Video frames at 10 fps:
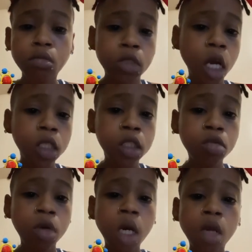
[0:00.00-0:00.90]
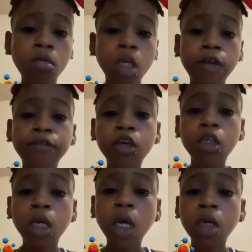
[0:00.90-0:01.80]
I see why he left her
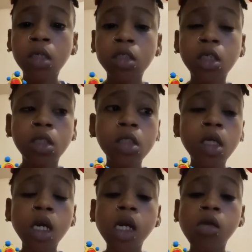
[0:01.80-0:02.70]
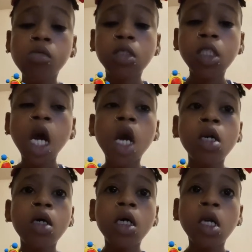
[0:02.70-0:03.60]
down here, because he was tired
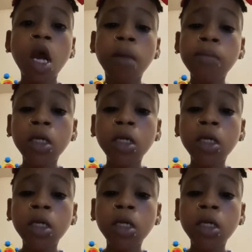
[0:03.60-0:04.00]
of her like me